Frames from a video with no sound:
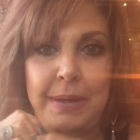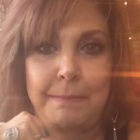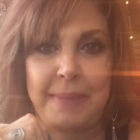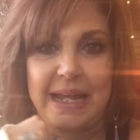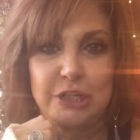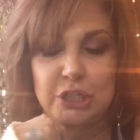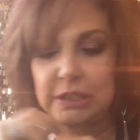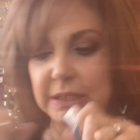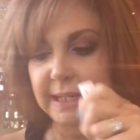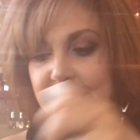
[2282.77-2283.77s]

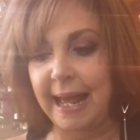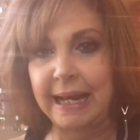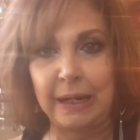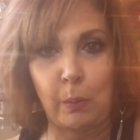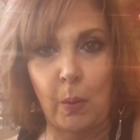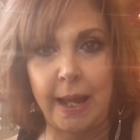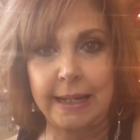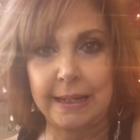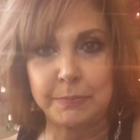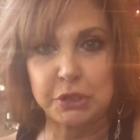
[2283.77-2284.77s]
impatient and I didn't
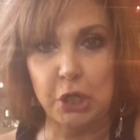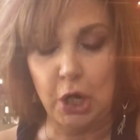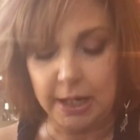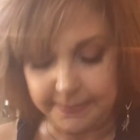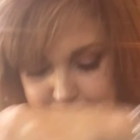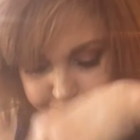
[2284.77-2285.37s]
wait. I'm sorry.